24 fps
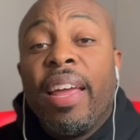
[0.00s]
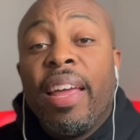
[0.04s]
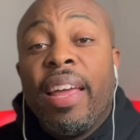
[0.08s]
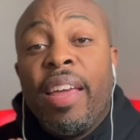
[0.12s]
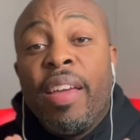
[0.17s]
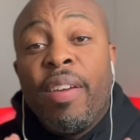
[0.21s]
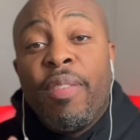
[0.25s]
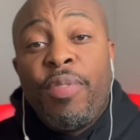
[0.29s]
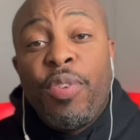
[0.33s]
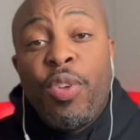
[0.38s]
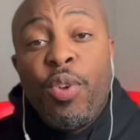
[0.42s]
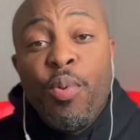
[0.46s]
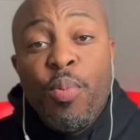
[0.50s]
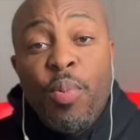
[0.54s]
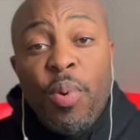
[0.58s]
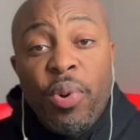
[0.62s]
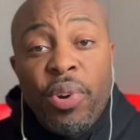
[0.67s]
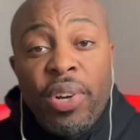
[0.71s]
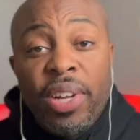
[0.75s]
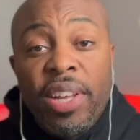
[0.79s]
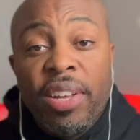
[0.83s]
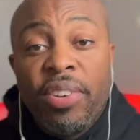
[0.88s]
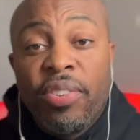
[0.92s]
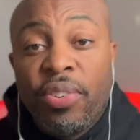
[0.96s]
If you want
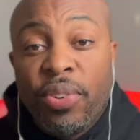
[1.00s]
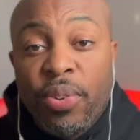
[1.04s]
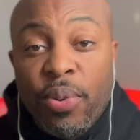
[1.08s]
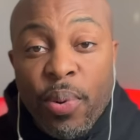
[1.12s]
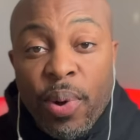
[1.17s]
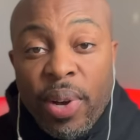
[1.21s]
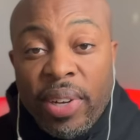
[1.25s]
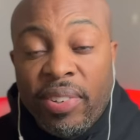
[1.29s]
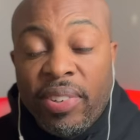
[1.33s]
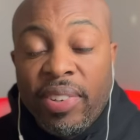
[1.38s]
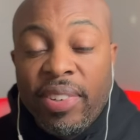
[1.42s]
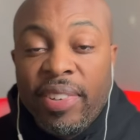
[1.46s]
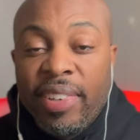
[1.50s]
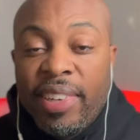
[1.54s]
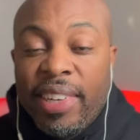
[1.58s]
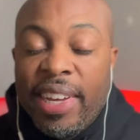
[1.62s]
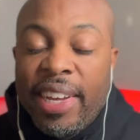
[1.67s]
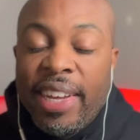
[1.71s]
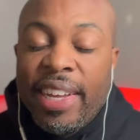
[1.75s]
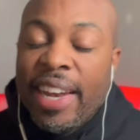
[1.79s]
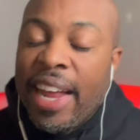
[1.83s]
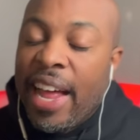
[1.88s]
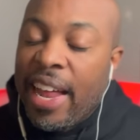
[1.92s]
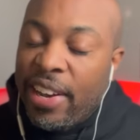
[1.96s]
to get your questions
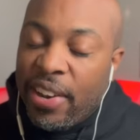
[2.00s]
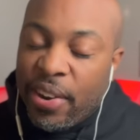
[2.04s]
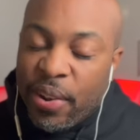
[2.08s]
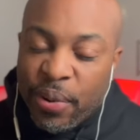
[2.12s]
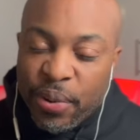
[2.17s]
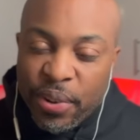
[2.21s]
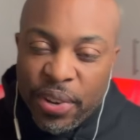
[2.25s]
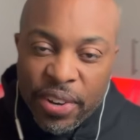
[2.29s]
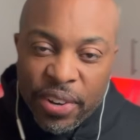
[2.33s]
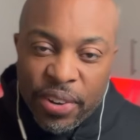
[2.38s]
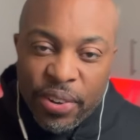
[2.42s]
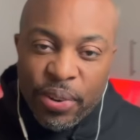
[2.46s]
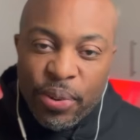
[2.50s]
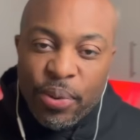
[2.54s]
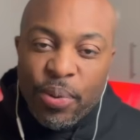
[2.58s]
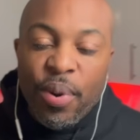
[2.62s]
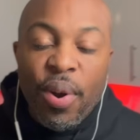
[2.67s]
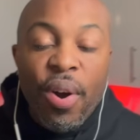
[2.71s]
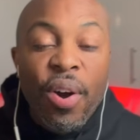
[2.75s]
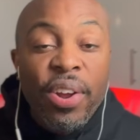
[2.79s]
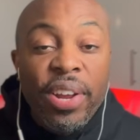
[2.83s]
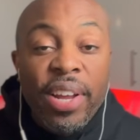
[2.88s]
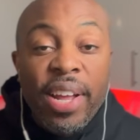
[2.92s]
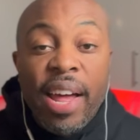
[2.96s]
in, I know you do.
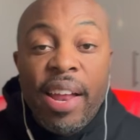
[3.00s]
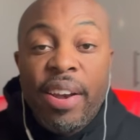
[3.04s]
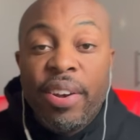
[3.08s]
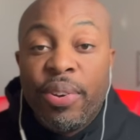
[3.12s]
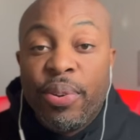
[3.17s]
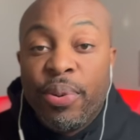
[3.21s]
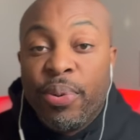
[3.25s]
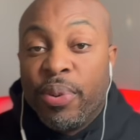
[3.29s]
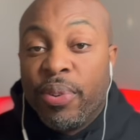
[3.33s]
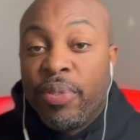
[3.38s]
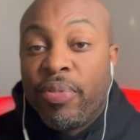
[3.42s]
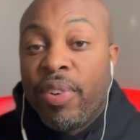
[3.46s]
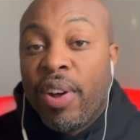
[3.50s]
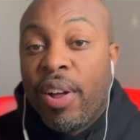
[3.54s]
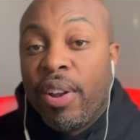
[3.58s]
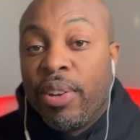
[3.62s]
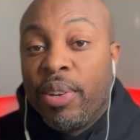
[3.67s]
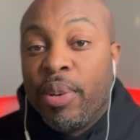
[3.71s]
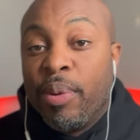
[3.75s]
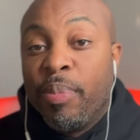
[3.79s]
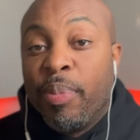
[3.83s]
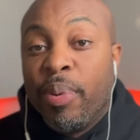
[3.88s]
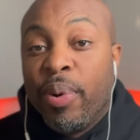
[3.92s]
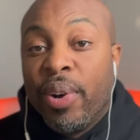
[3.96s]
All you got to do is follow
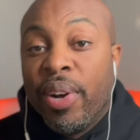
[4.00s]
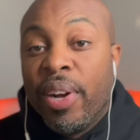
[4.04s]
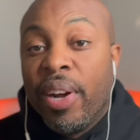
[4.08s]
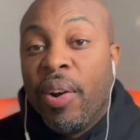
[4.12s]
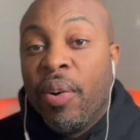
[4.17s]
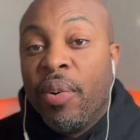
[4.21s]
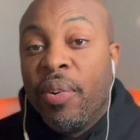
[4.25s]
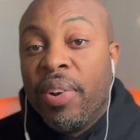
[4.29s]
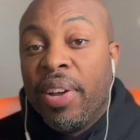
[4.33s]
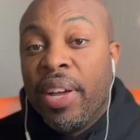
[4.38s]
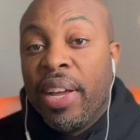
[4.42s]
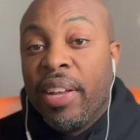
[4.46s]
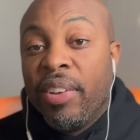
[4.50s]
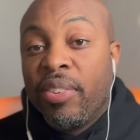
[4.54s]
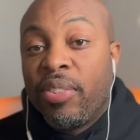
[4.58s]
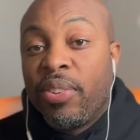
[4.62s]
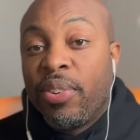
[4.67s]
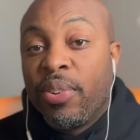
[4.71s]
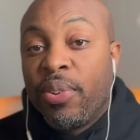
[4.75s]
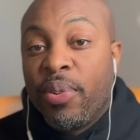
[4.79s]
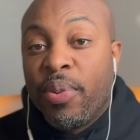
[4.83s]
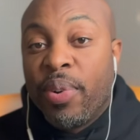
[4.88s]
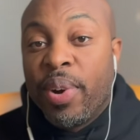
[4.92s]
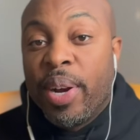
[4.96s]
your boy on
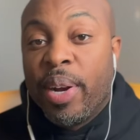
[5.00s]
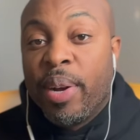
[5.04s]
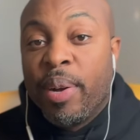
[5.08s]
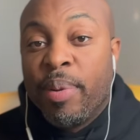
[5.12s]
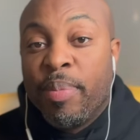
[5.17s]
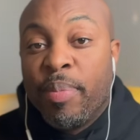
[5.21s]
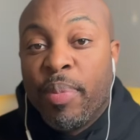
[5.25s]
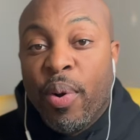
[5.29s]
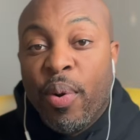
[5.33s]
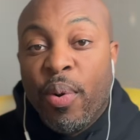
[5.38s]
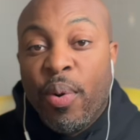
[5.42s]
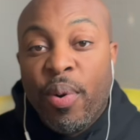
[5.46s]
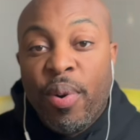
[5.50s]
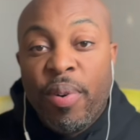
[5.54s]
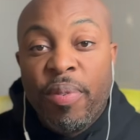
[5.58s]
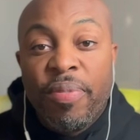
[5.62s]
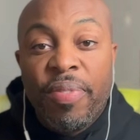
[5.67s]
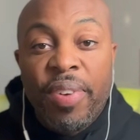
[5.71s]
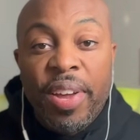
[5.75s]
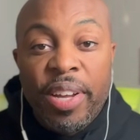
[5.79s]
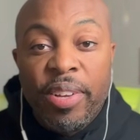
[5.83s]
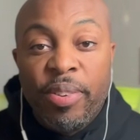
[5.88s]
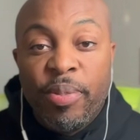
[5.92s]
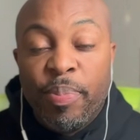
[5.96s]
Instagram or
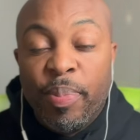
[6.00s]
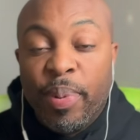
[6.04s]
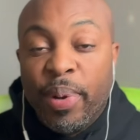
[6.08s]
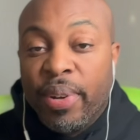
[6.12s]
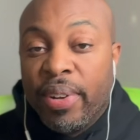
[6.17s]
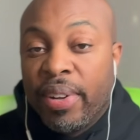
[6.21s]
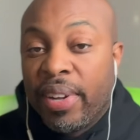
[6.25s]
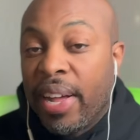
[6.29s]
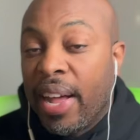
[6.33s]
Facebook.